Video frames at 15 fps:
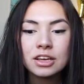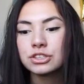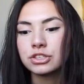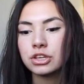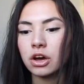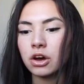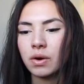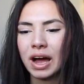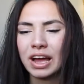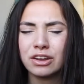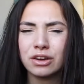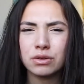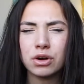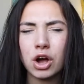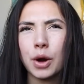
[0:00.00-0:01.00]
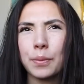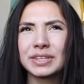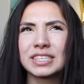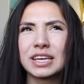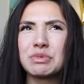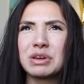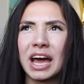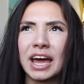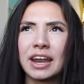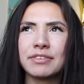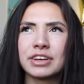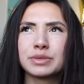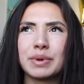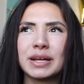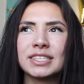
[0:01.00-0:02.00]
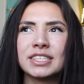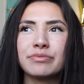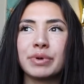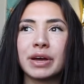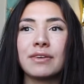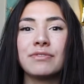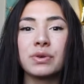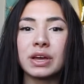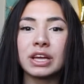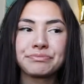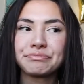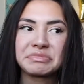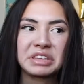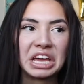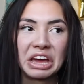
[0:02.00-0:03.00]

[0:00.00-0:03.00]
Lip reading: So I know carpets can be kind of expensive, but if you can just,